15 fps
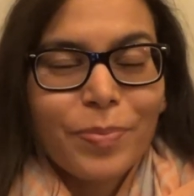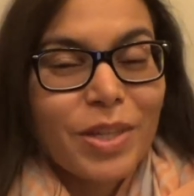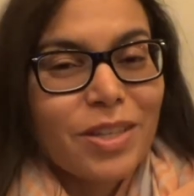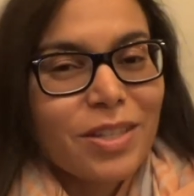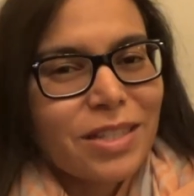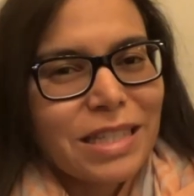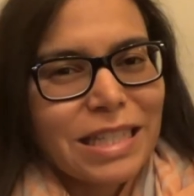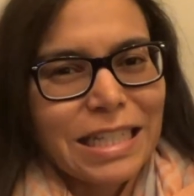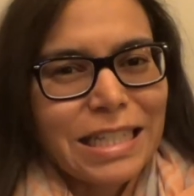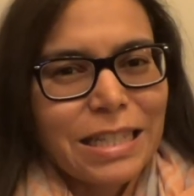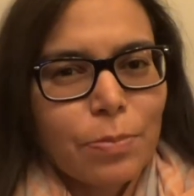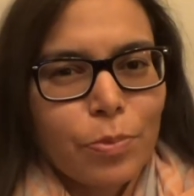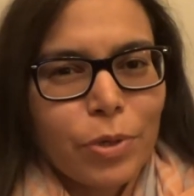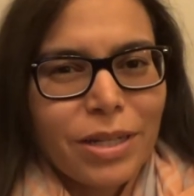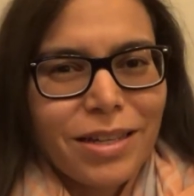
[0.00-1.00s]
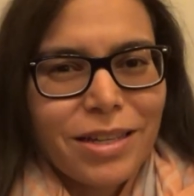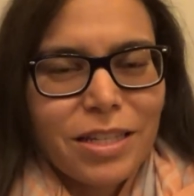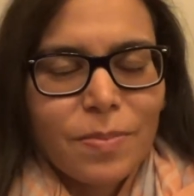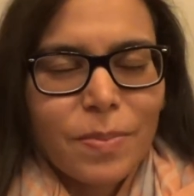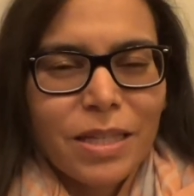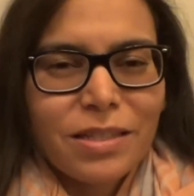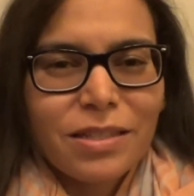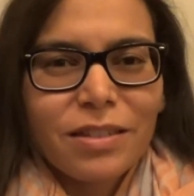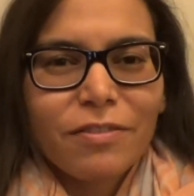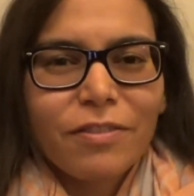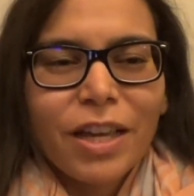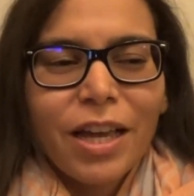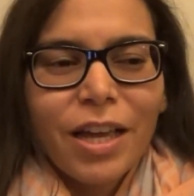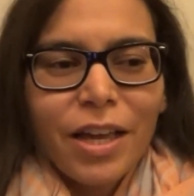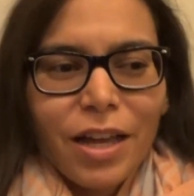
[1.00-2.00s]
because it's pretty expensive
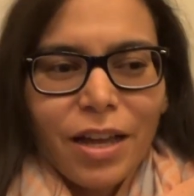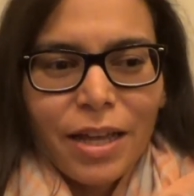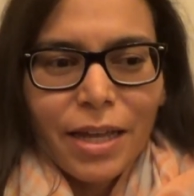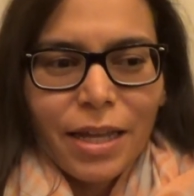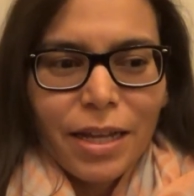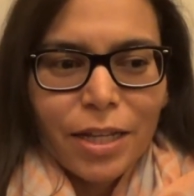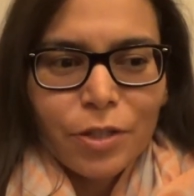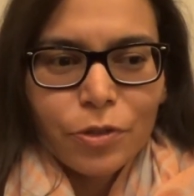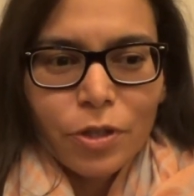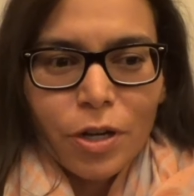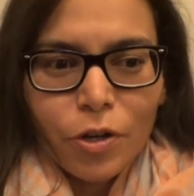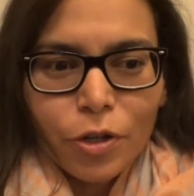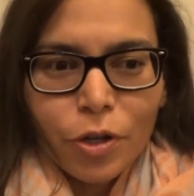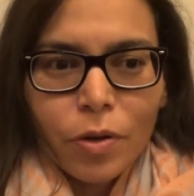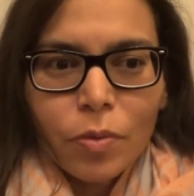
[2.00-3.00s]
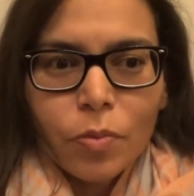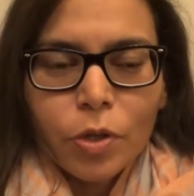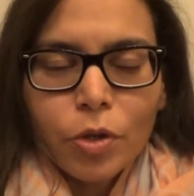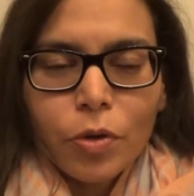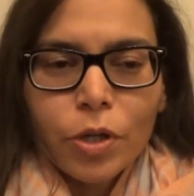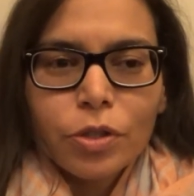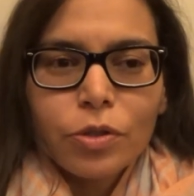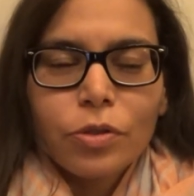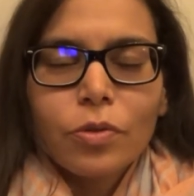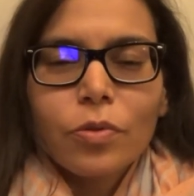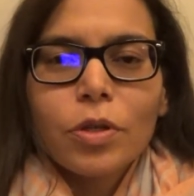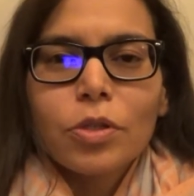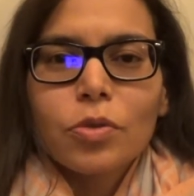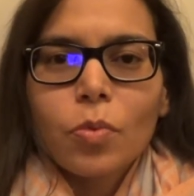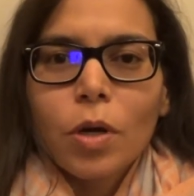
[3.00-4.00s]
electrocardiogram we're going to do
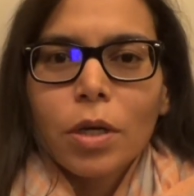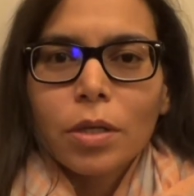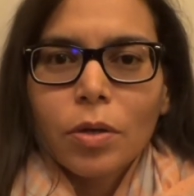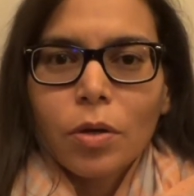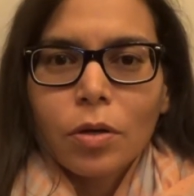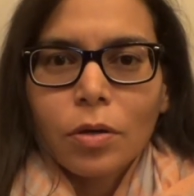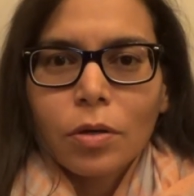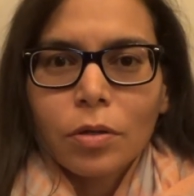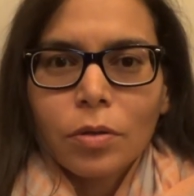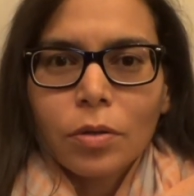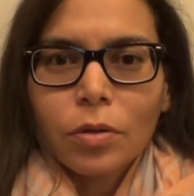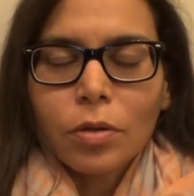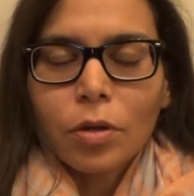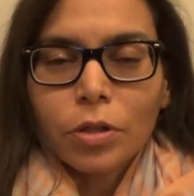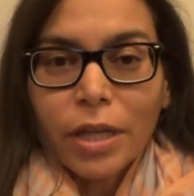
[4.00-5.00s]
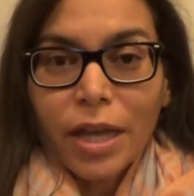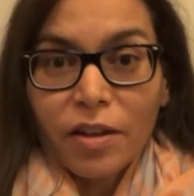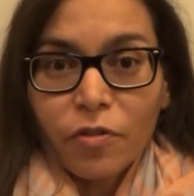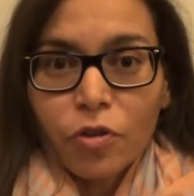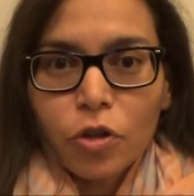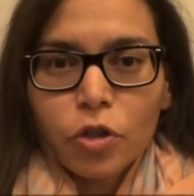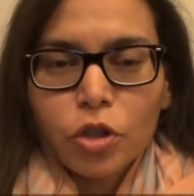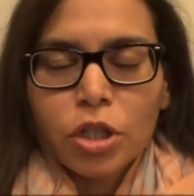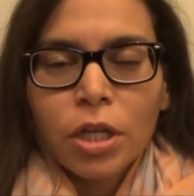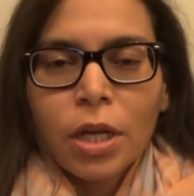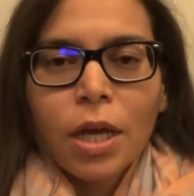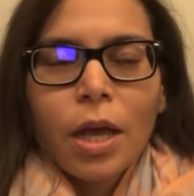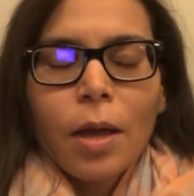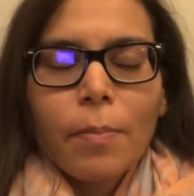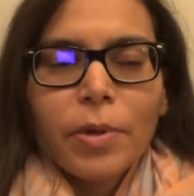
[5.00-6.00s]
is one on, uh, on effort
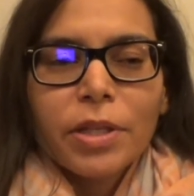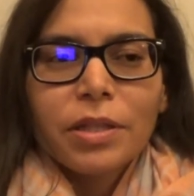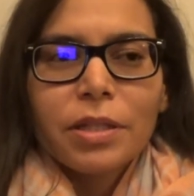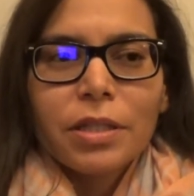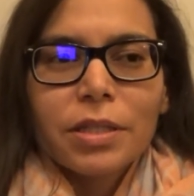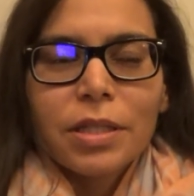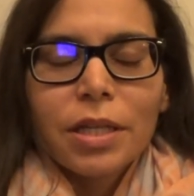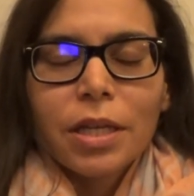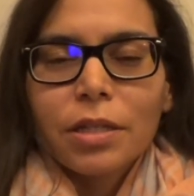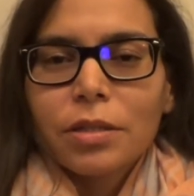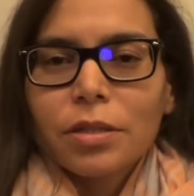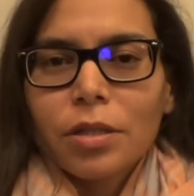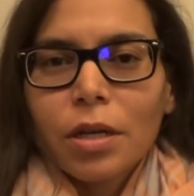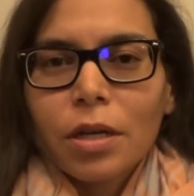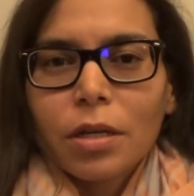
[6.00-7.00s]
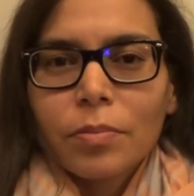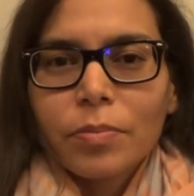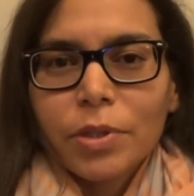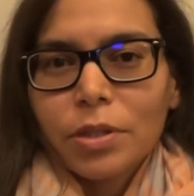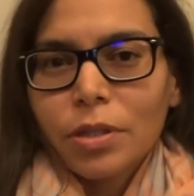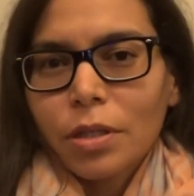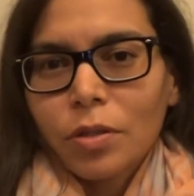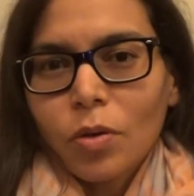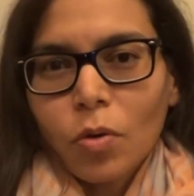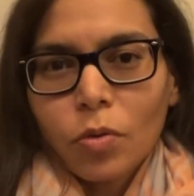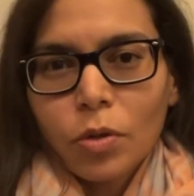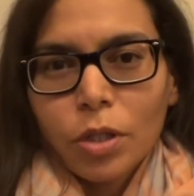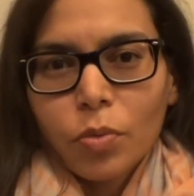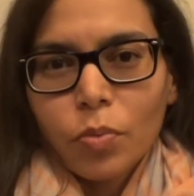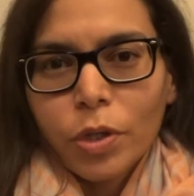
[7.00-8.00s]
but this can do be done
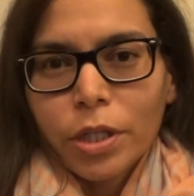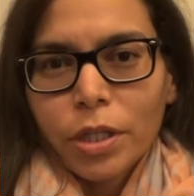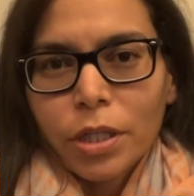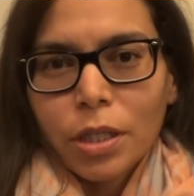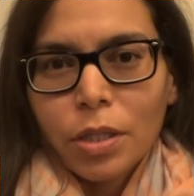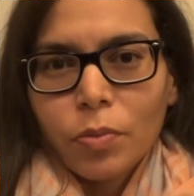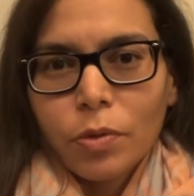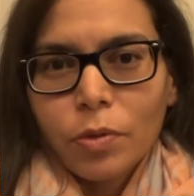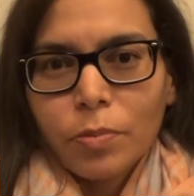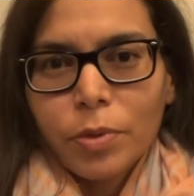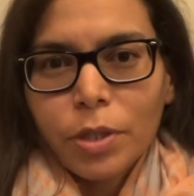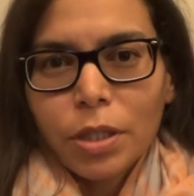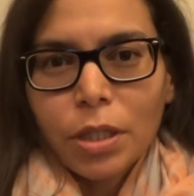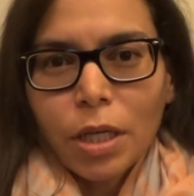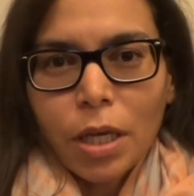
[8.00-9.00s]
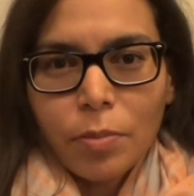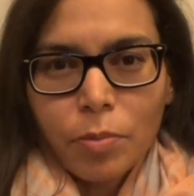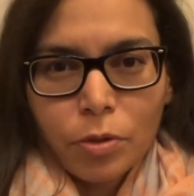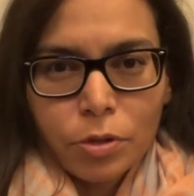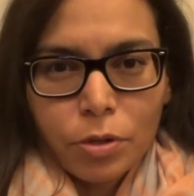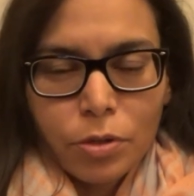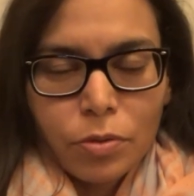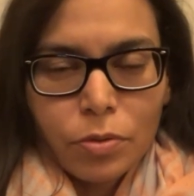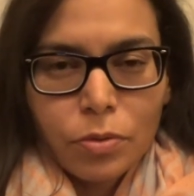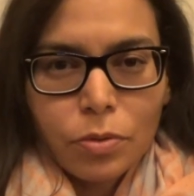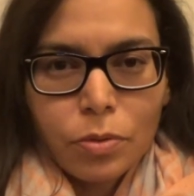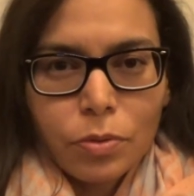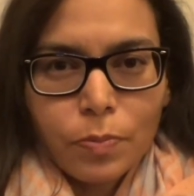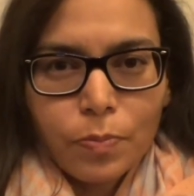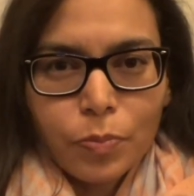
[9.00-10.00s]
only when he will be able
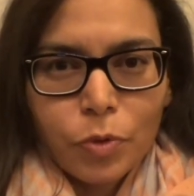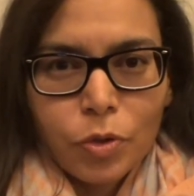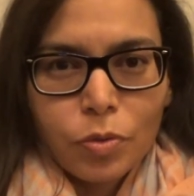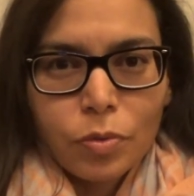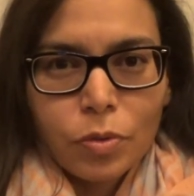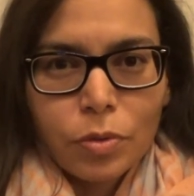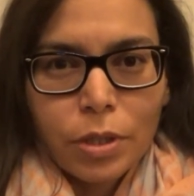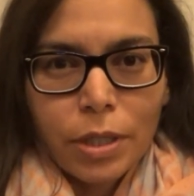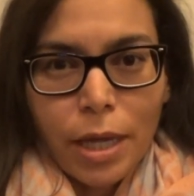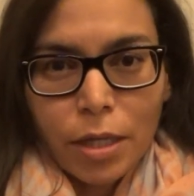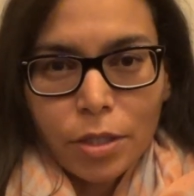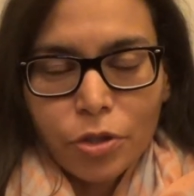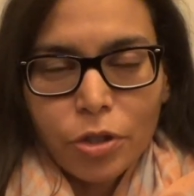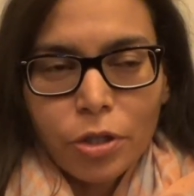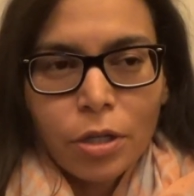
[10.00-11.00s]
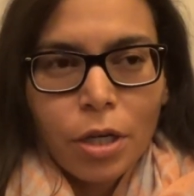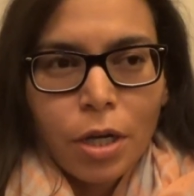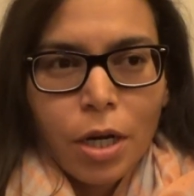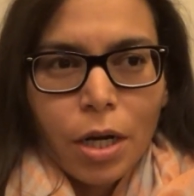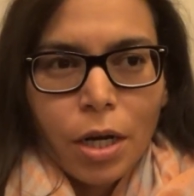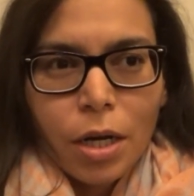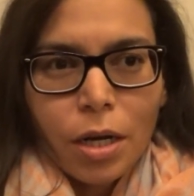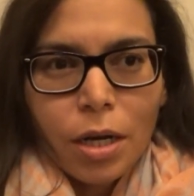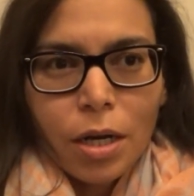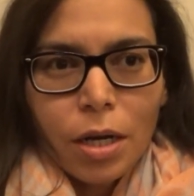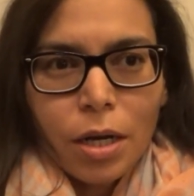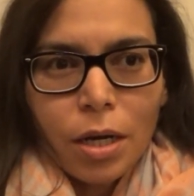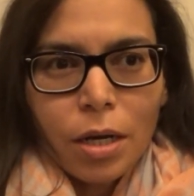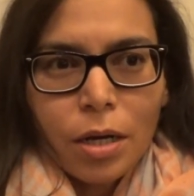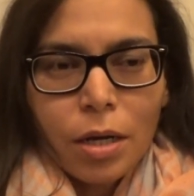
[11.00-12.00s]
to, to canter
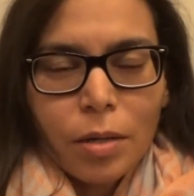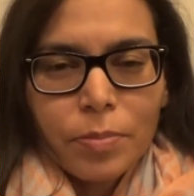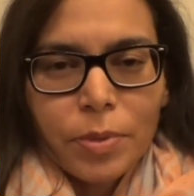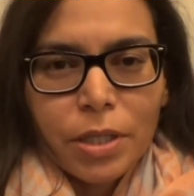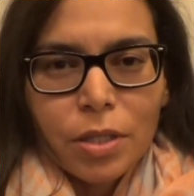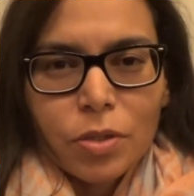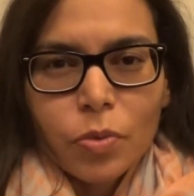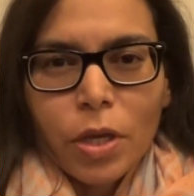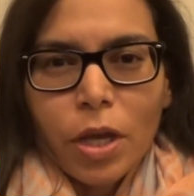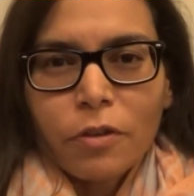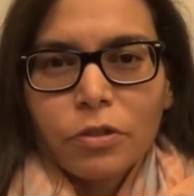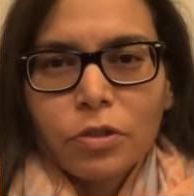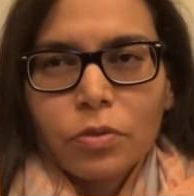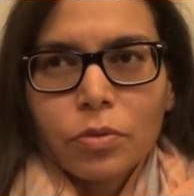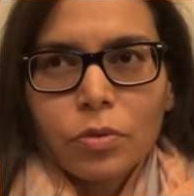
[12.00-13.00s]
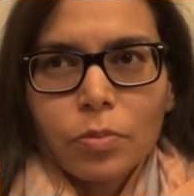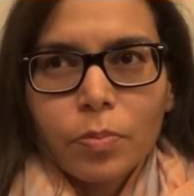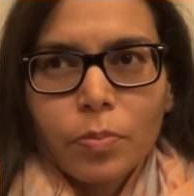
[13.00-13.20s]
uh, because we have to